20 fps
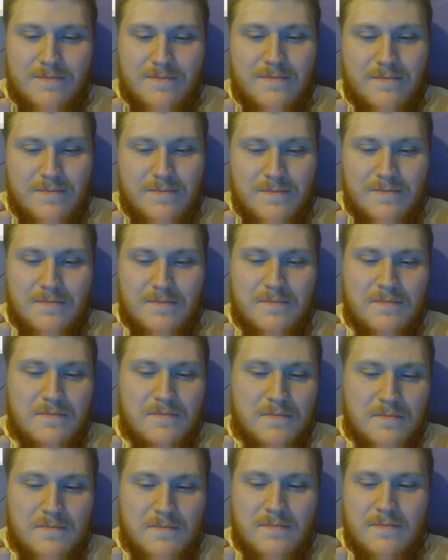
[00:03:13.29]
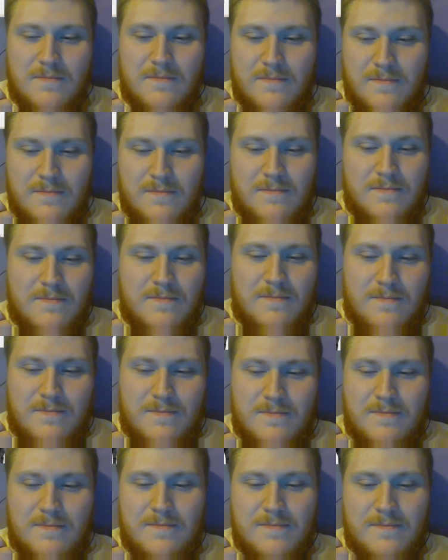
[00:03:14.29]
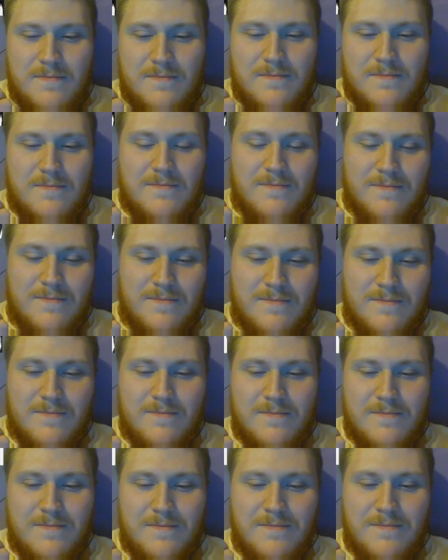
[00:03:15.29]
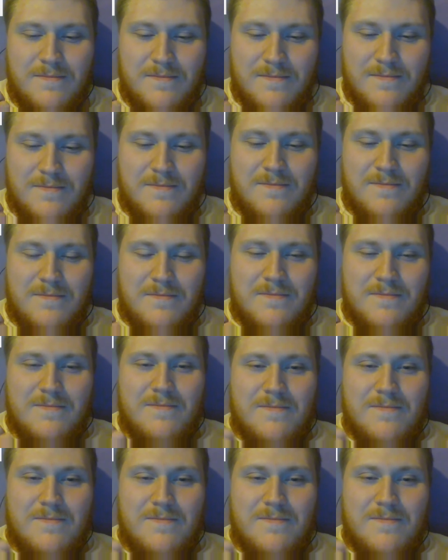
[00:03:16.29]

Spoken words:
(no one is talking)